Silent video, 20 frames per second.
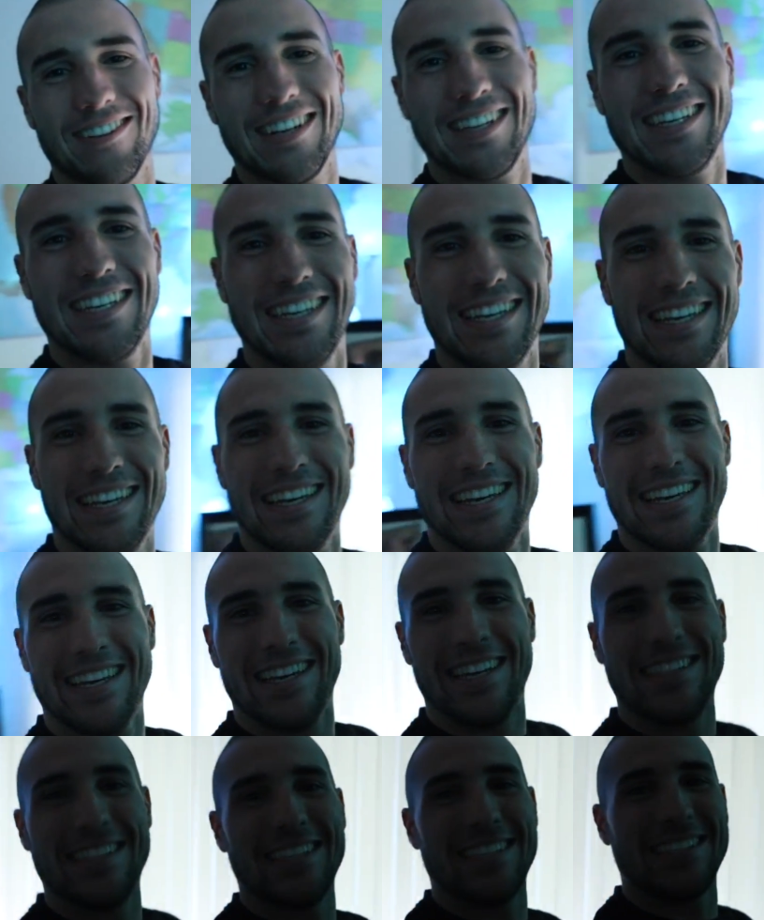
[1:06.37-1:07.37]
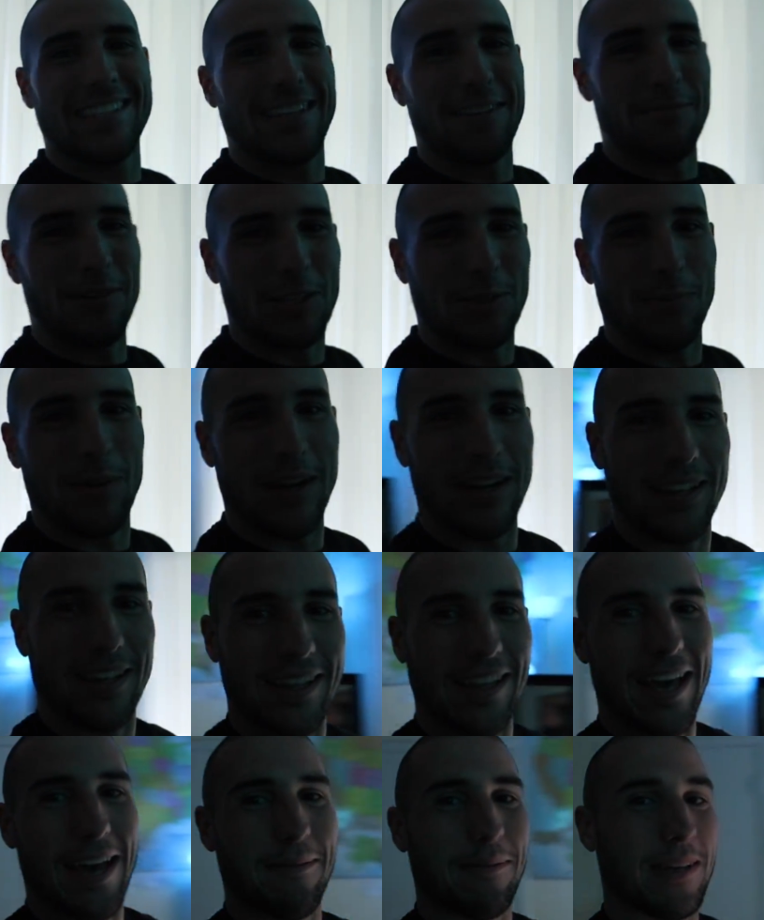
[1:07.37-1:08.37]
really? It doesn't get much better
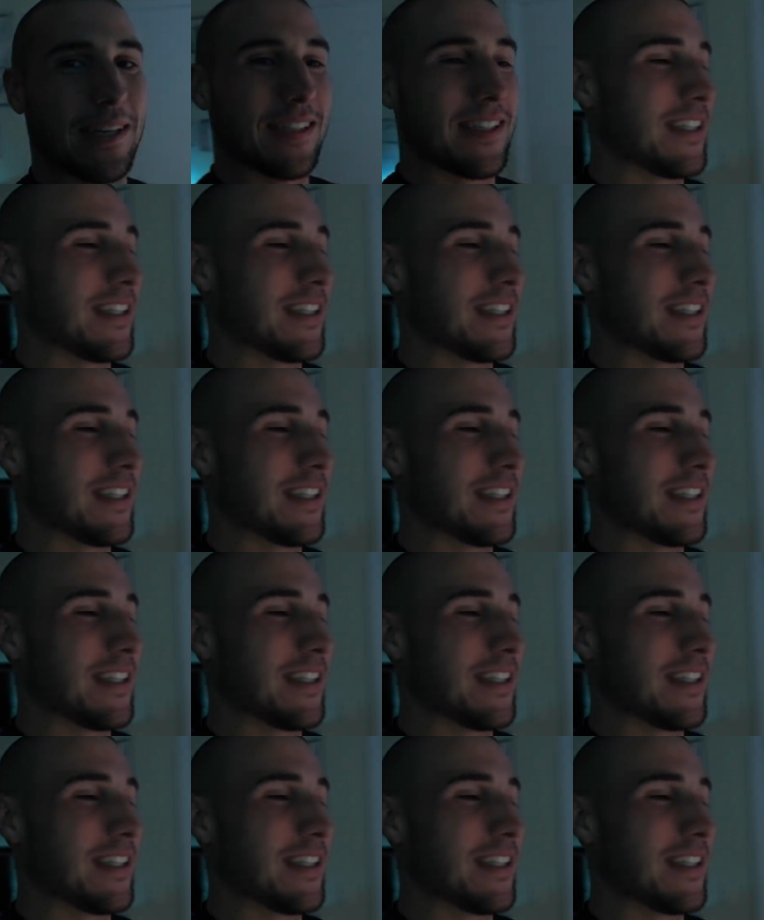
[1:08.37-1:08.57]
than that, man.